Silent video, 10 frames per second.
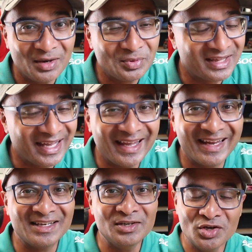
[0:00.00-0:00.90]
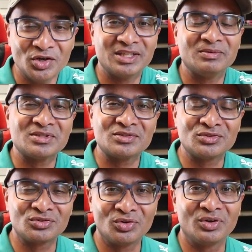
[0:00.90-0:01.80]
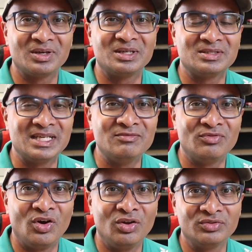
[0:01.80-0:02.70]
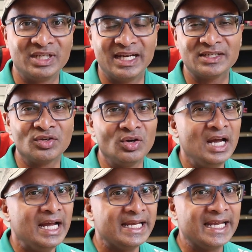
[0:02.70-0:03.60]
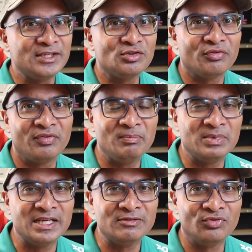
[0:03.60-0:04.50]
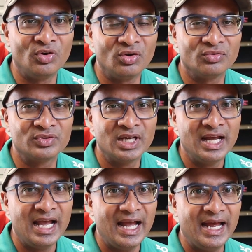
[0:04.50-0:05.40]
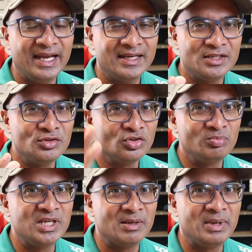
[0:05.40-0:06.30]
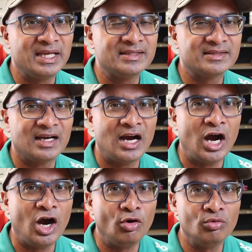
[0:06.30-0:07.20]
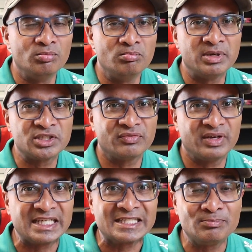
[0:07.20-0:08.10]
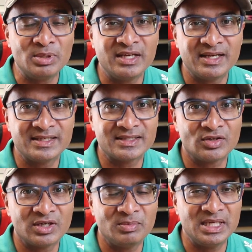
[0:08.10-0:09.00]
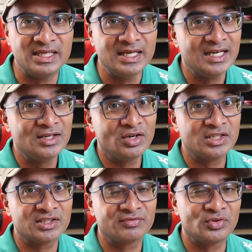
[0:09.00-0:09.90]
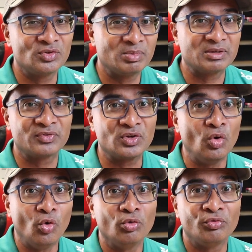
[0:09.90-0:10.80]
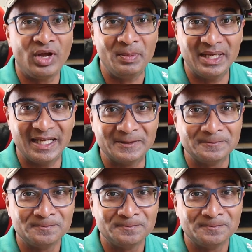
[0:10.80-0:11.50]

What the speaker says: Are we there yet?" No, they were so involved in it. So get your family involved, and you'd be amazed how much of an experience it's going to be, not just for you, but for your whole family.